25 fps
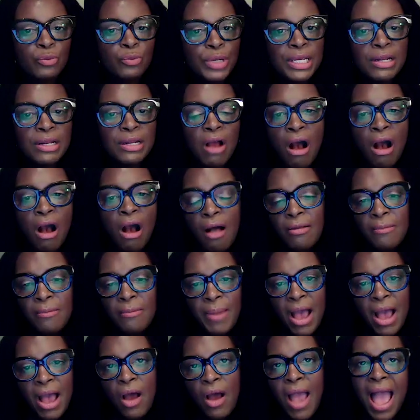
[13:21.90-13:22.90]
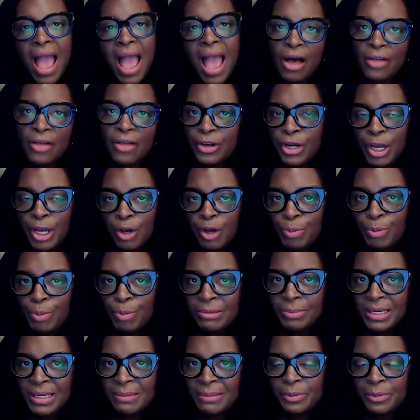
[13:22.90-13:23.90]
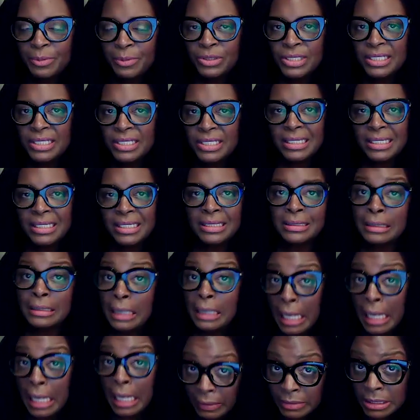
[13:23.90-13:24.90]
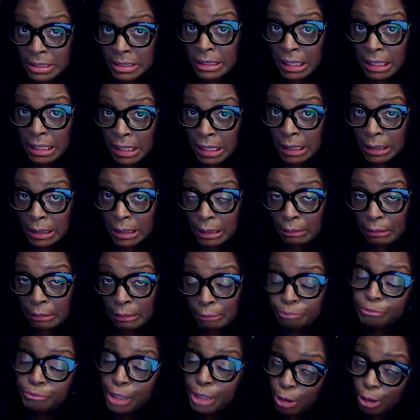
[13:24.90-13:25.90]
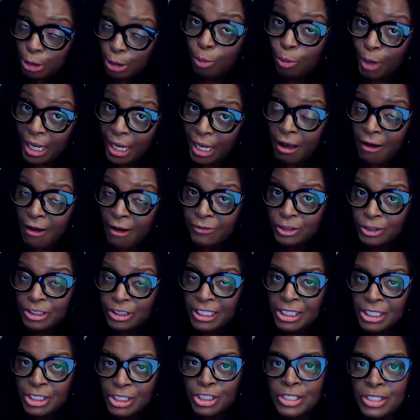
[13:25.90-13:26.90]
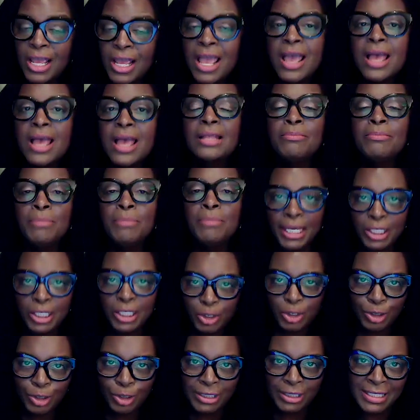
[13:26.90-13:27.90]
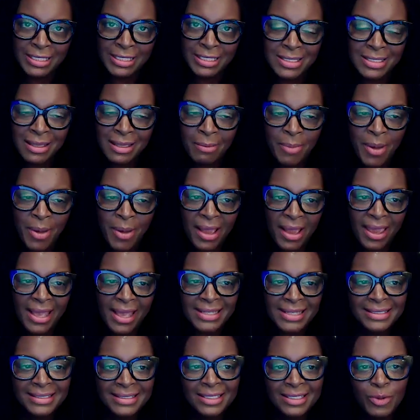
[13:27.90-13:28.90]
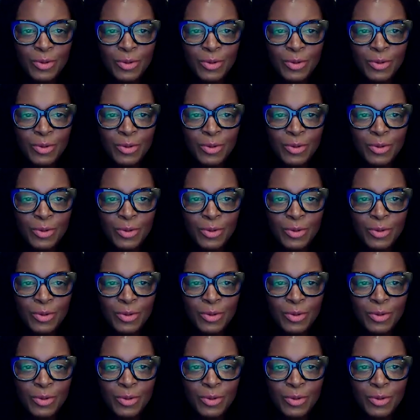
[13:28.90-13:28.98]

read all about how they're helping people to get their lives together, honey. Great conversation. Make sure you listen to that podcast as